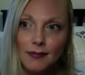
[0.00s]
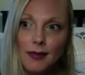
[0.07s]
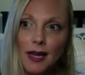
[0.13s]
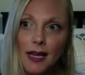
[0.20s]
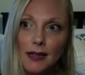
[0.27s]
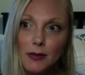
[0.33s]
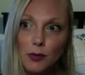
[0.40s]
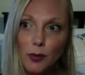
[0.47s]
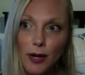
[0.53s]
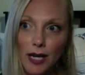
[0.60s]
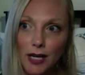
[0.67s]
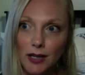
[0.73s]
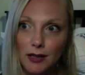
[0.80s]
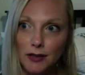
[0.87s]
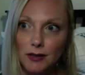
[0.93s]
as
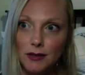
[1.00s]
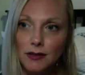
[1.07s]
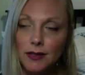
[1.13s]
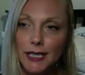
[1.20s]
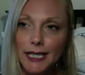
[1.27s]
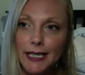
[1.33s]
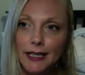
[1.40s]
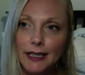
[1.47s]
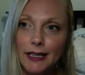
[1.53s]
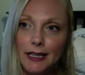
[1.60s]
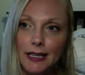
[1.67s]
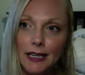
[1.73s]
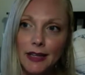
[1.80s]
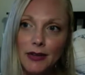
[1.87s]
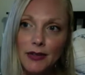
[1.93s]
well. Like
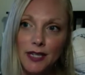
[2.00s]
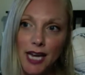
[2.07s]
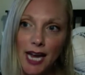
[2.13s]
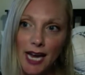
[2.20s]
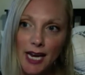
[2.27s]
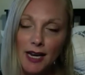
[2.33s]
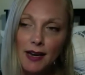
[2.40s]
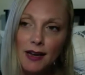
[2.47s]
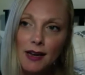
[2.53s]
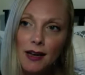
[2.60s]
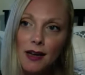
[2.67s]
the other day,